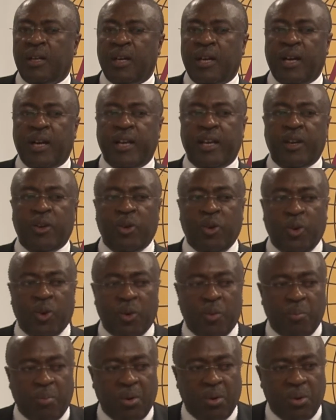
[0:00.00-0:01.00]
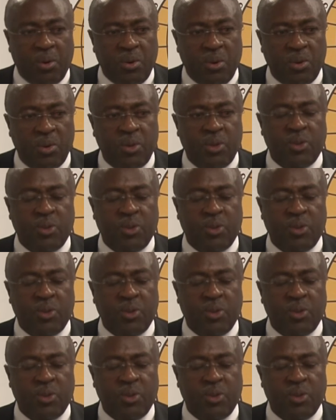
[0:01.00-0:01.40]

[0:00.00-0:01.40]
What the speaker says: are a global